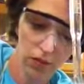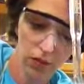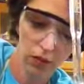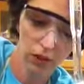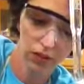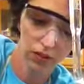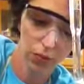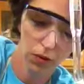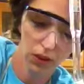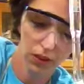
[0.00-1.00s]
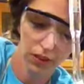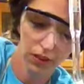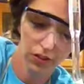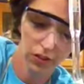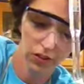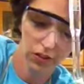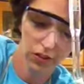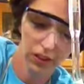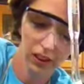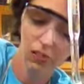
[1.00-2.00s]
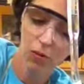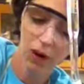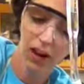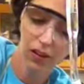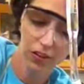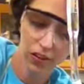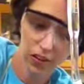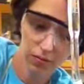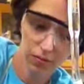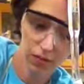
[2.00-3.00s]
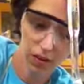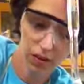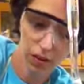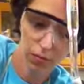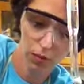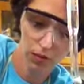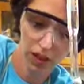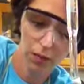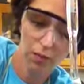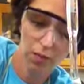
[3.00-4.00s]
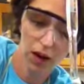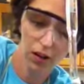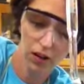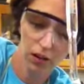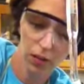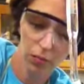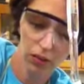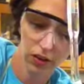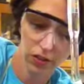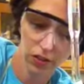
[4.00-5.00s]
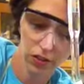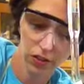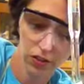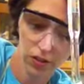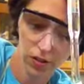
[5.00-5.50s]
You will get super good at titrations. And even in biology, they have a couple, AP Bio, they have a couple titrations.